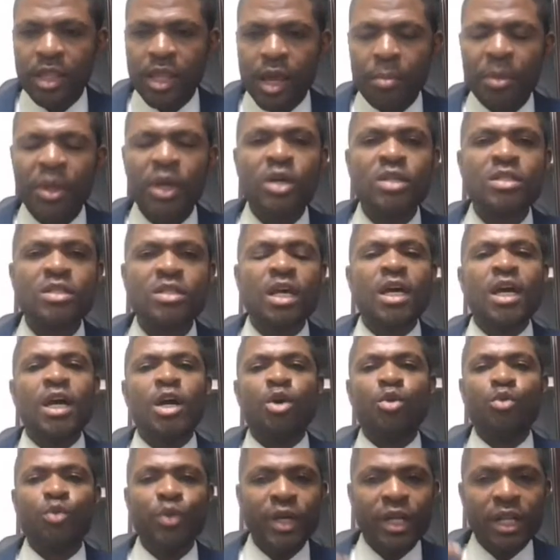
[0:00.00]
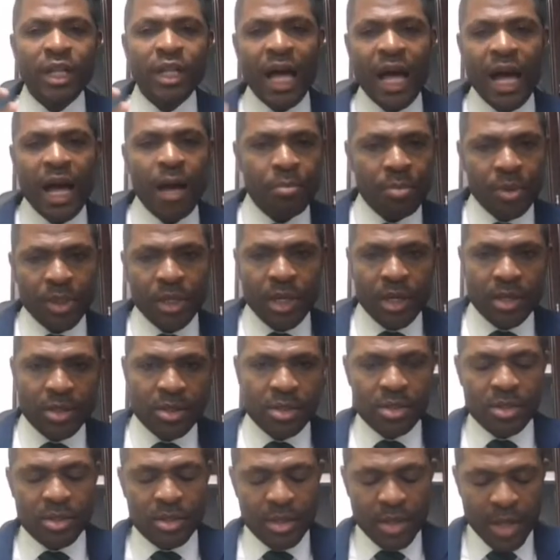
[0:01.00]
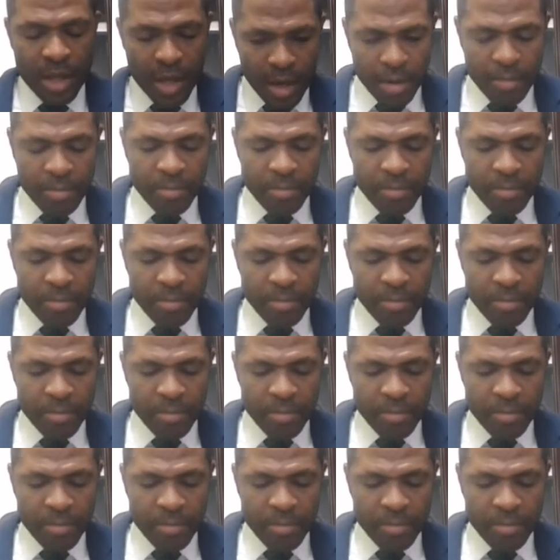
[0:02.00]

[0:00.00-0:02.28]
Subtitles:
because real happiness